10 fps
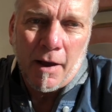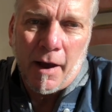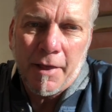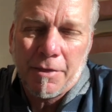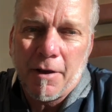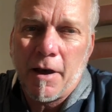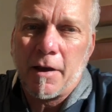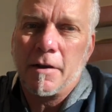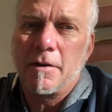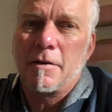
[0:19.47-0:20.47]
I
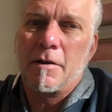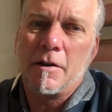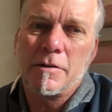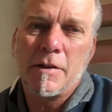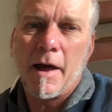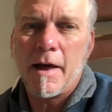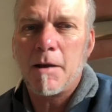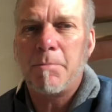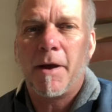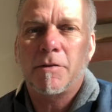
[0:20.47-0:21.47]
thought a lot
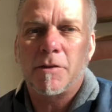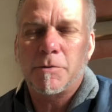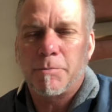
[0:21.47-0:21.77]
about this